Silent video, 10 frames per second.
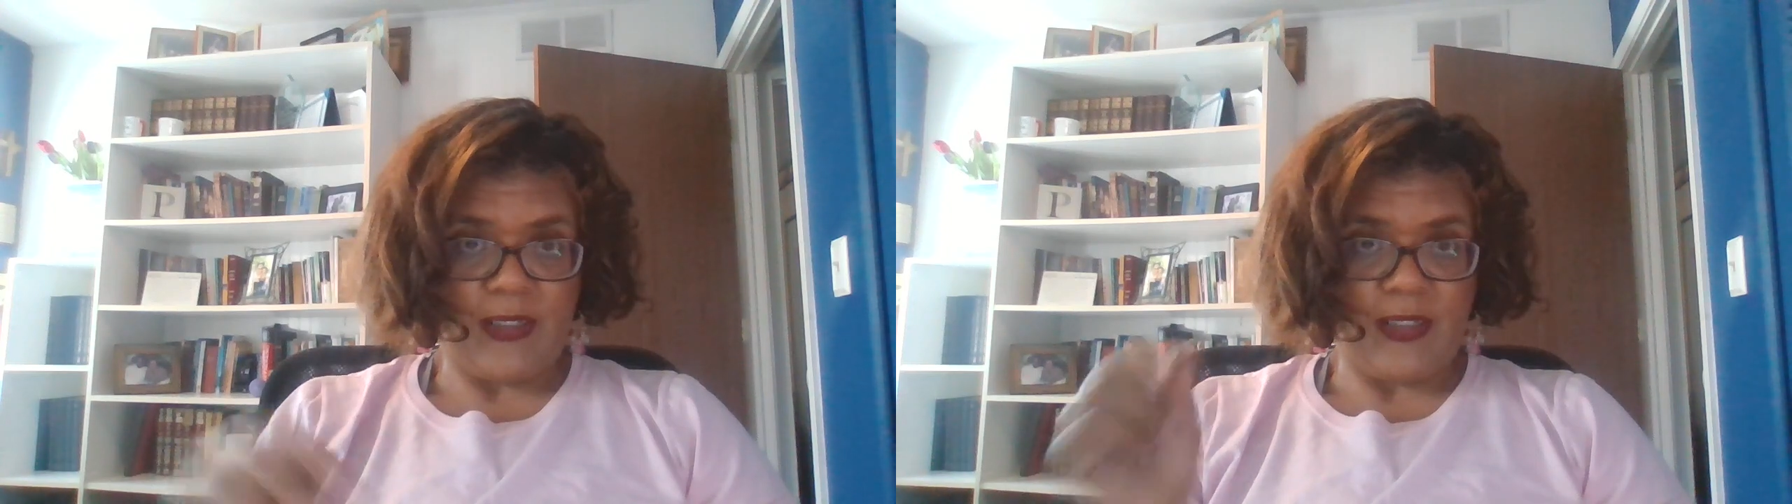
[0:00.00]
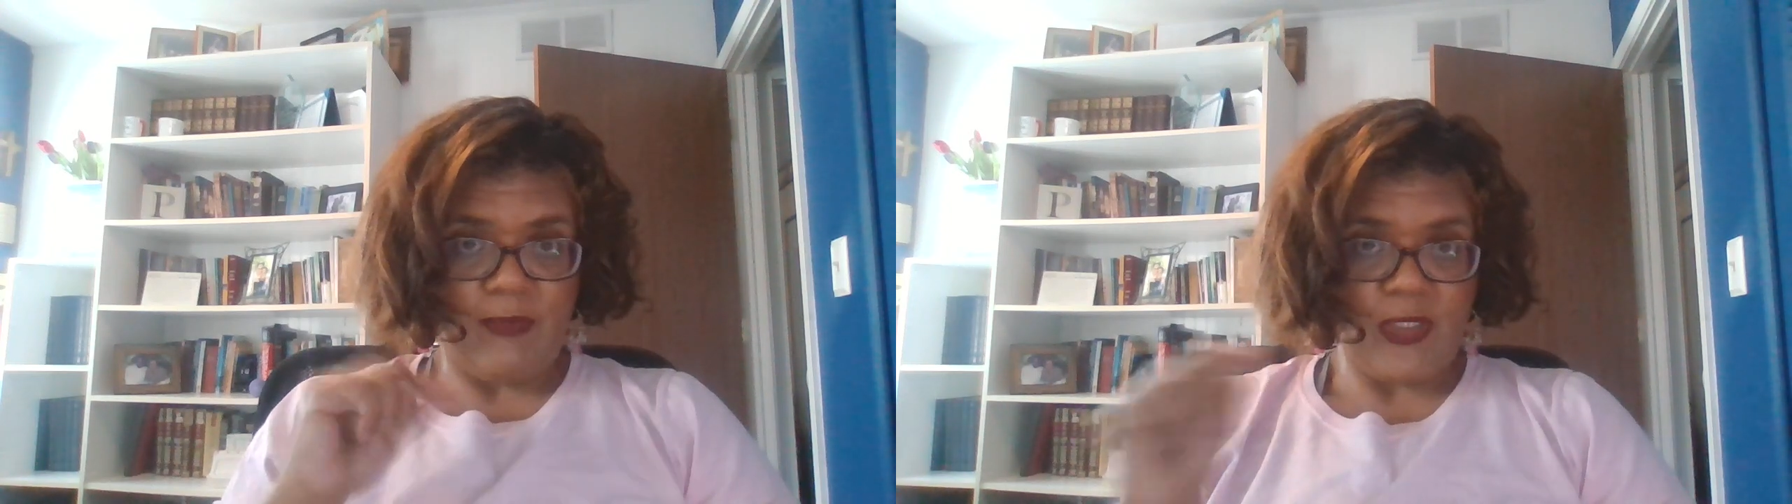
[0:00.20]

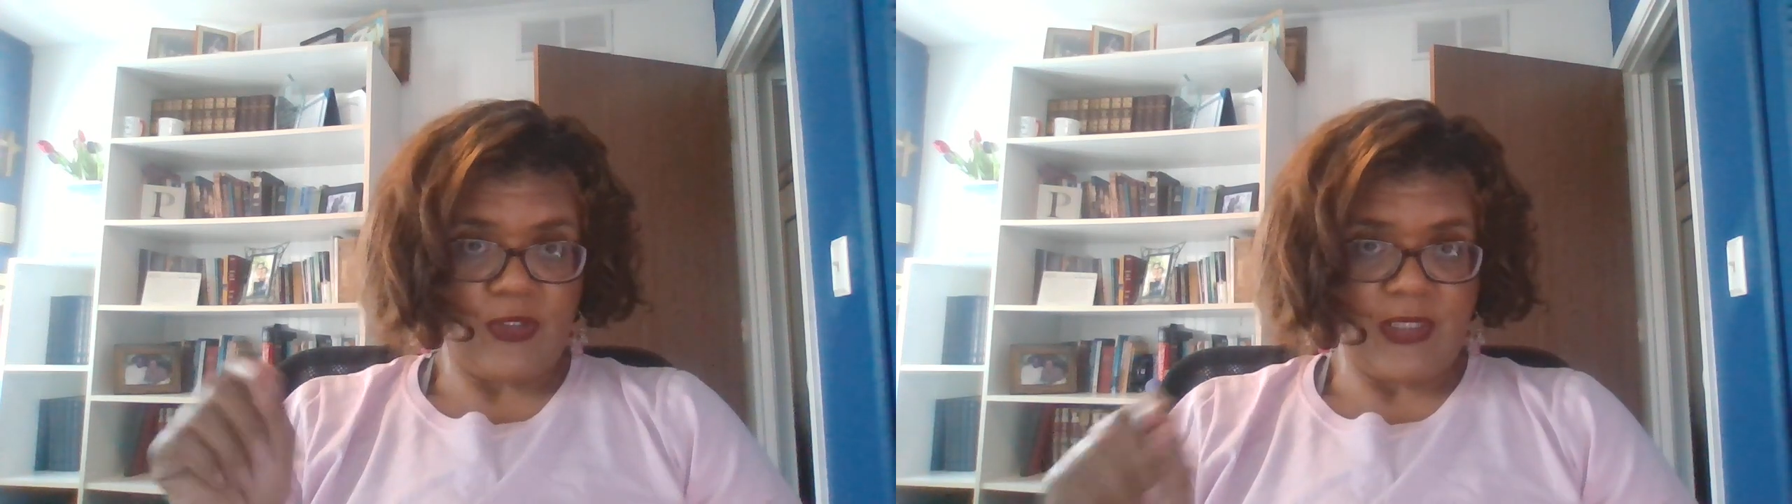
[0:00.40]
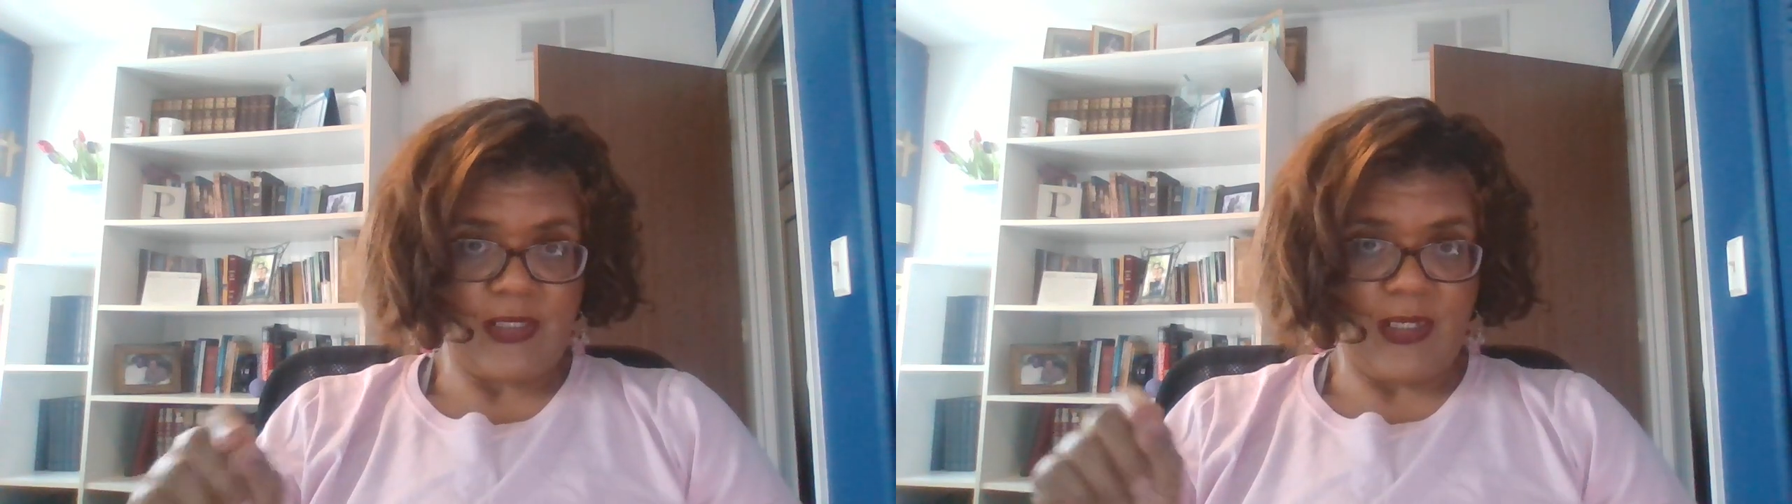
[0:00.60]
And let me
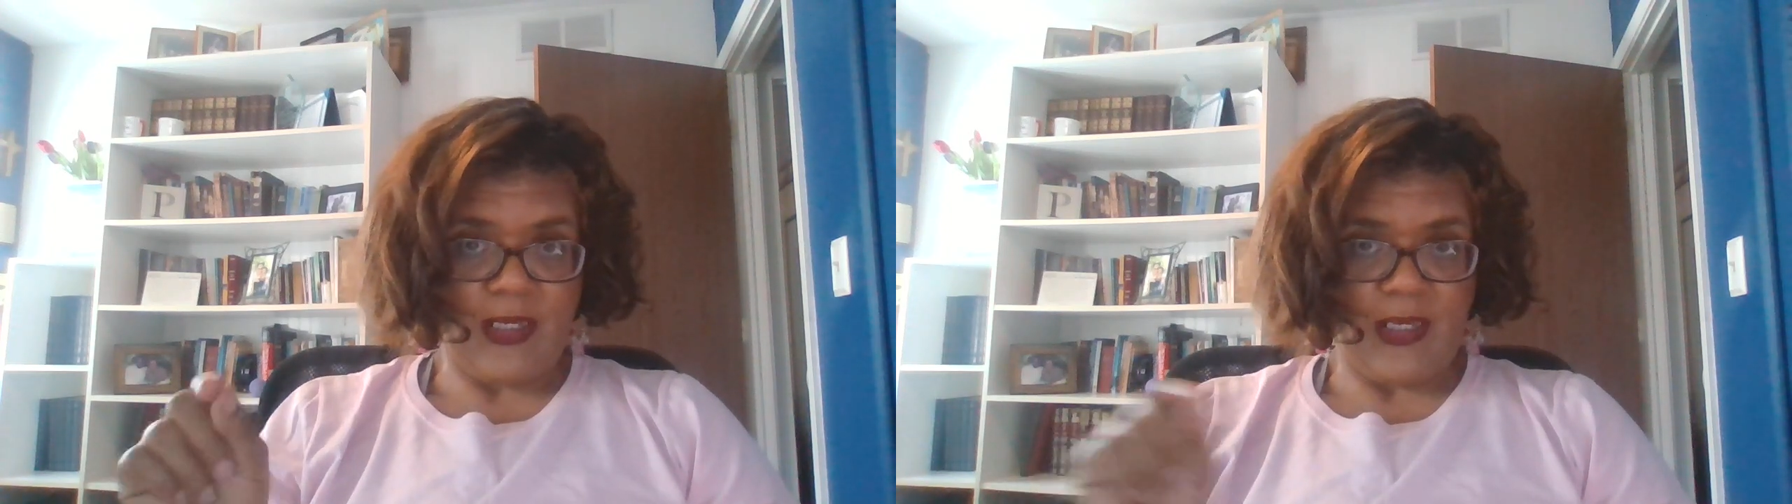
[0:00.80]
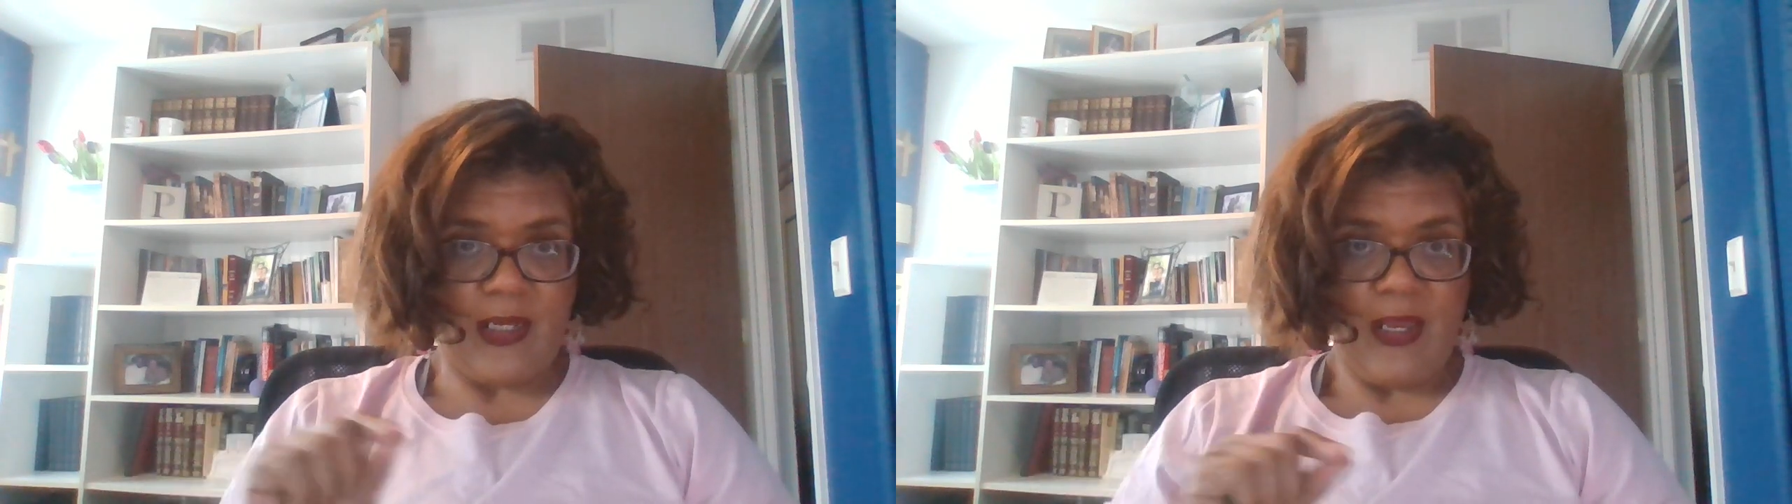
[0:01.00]
stress that
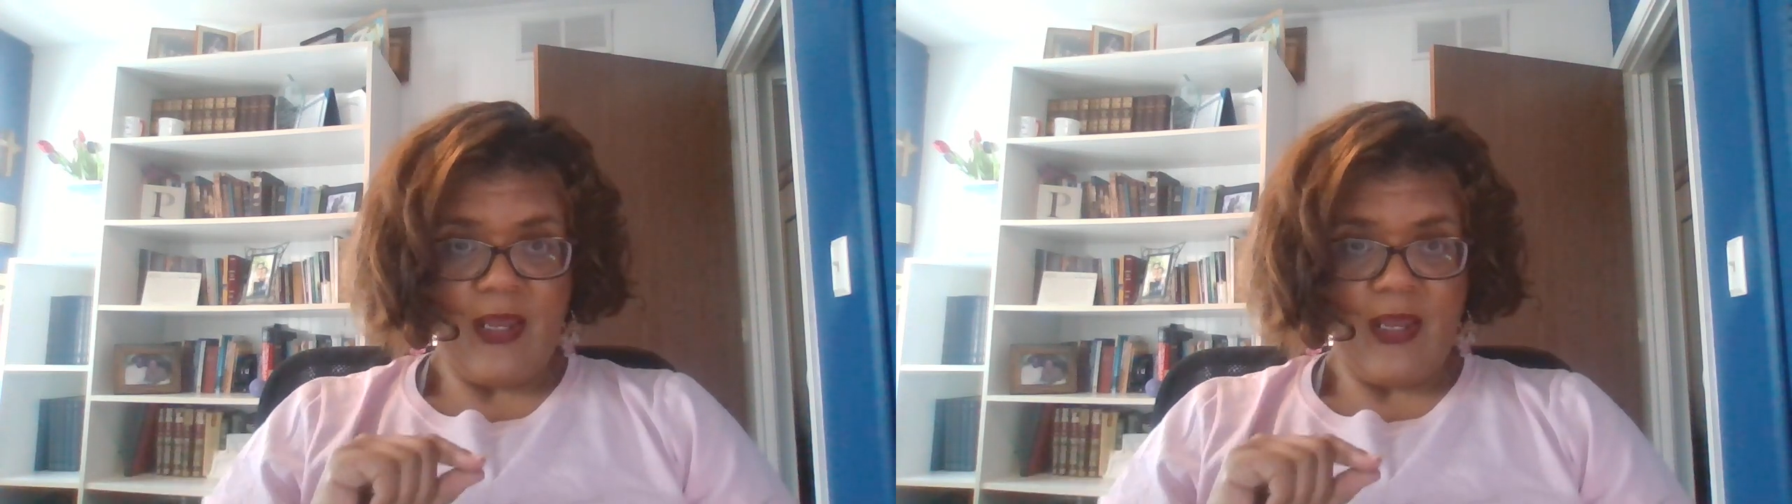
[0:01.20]
again.